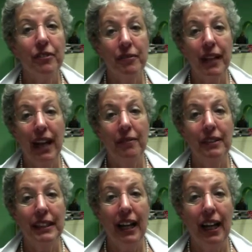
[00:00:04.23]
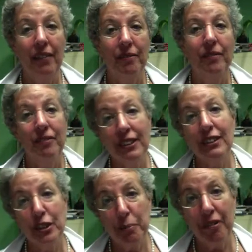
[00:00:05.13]
from time to time
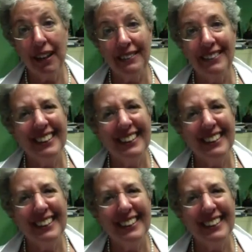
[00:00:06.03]
feels depressed.